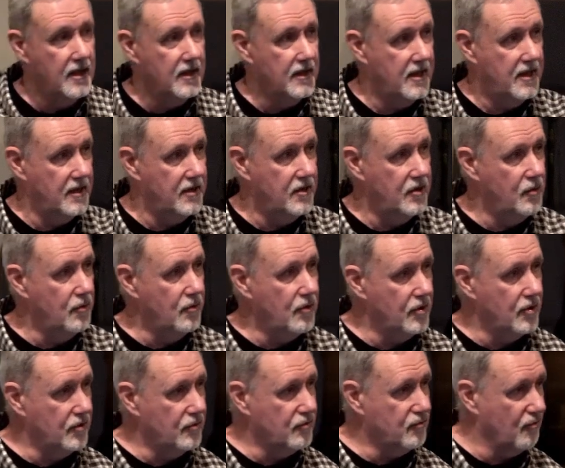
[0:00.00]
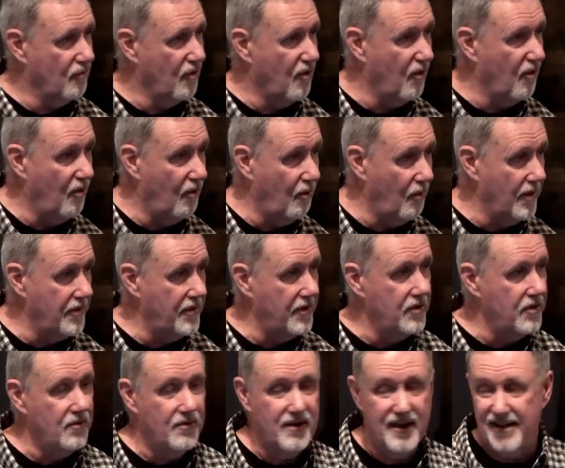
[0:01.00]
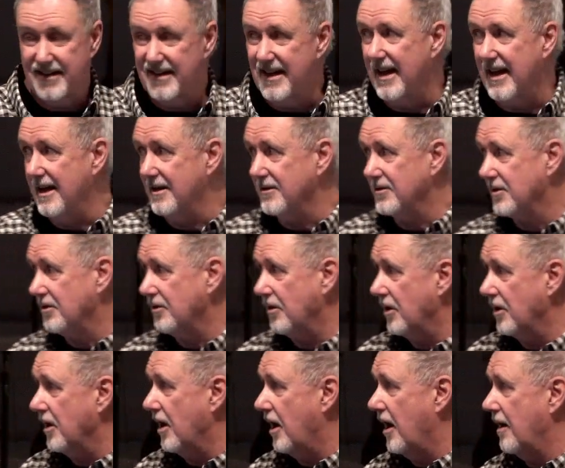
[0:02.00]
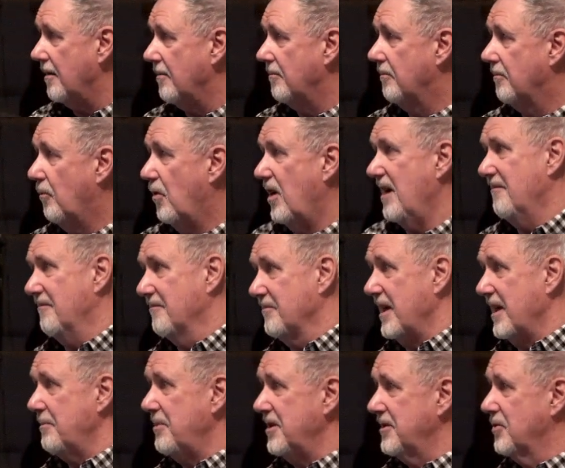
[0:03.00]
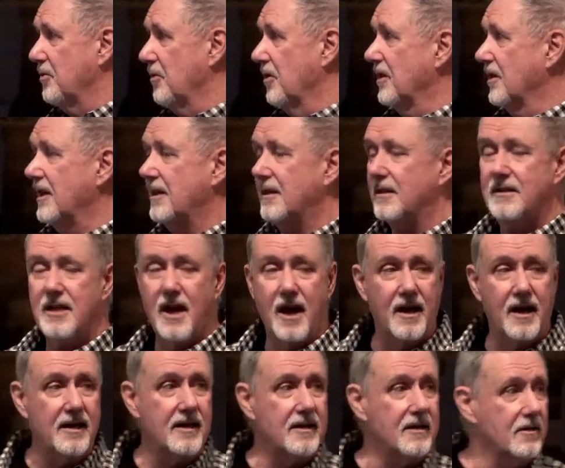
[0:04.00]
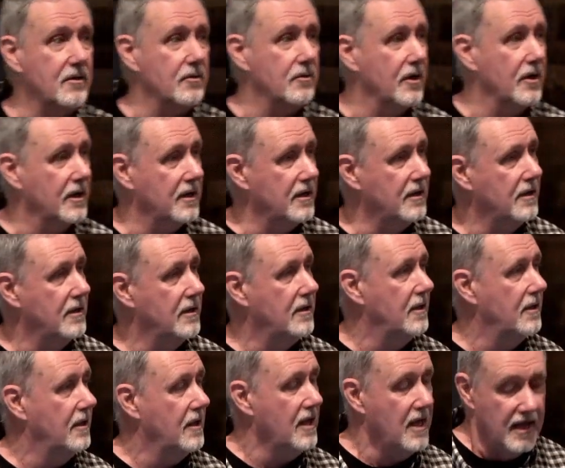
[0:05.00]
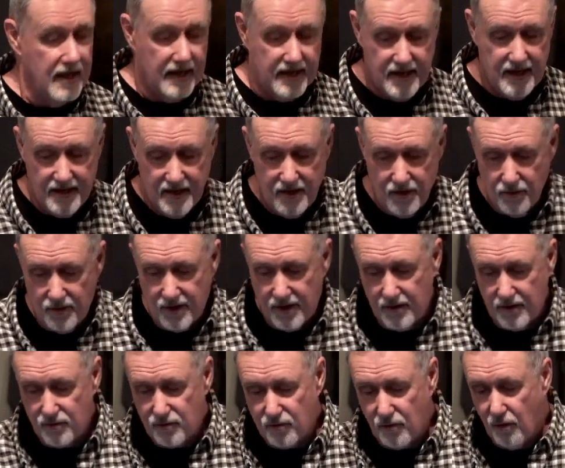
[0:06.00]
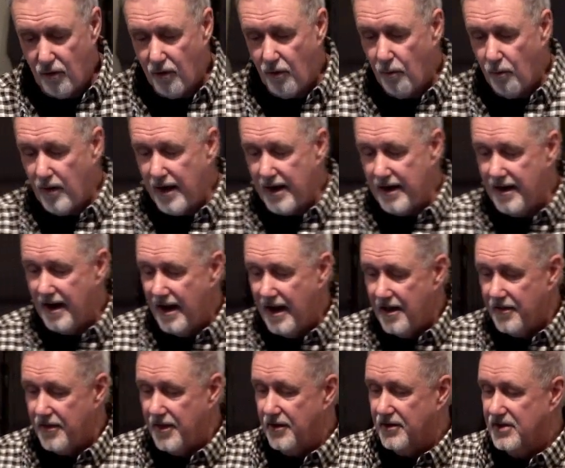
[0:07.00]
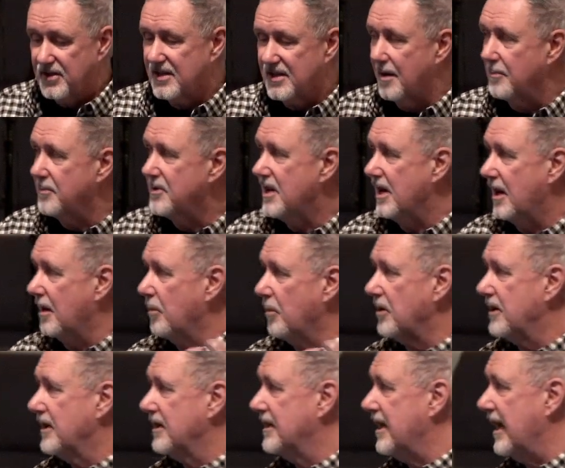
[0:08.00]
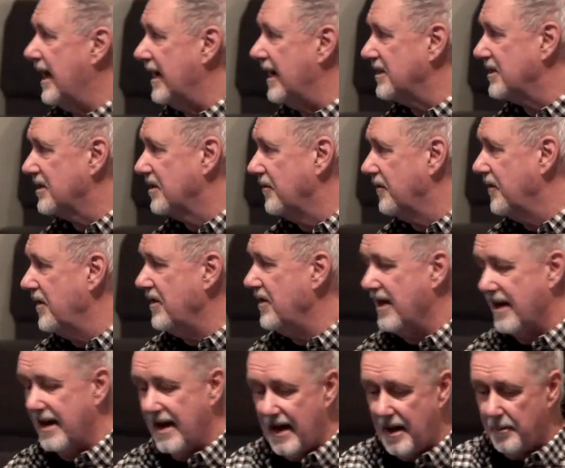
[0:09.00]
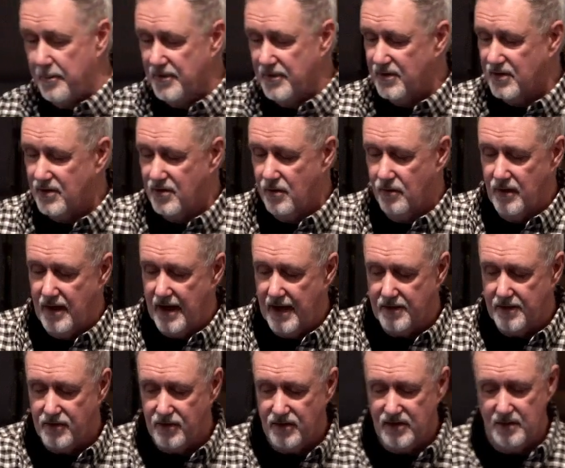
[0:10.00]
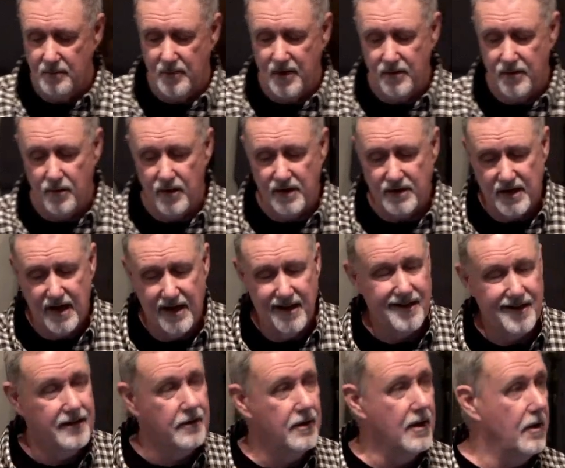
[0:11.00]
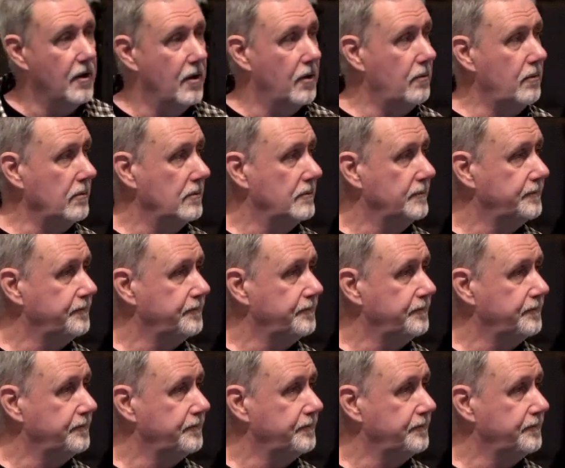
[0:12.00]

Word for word: Can you control whether you get cancer or not? Well, maybe to a little tiny degree. Can you control when there's some terrible catastrophe that happens through nature some other way? No.